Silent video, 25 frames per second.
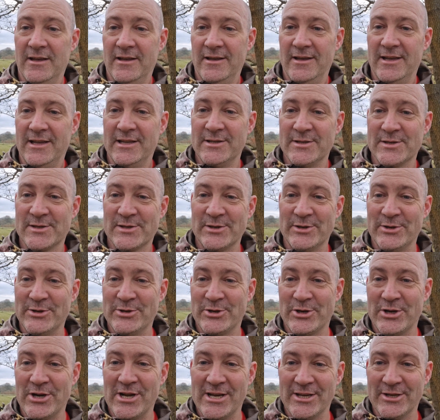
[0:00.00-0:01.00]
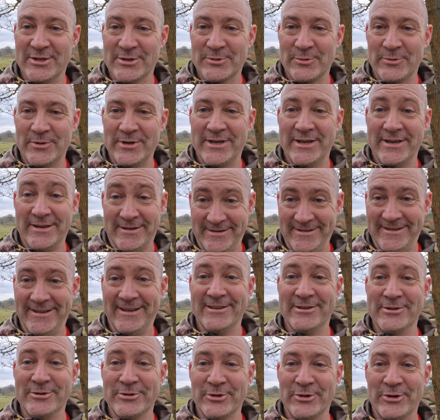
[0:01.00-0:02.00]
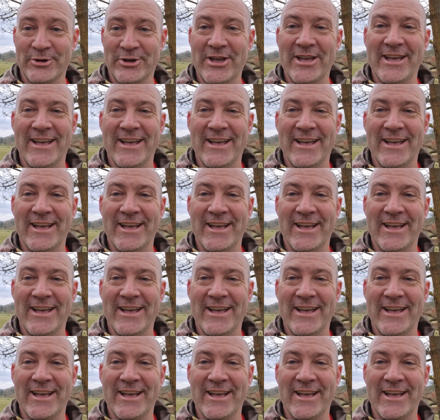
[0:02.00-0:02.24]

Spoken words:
Insert Shania Twain. Enjoy.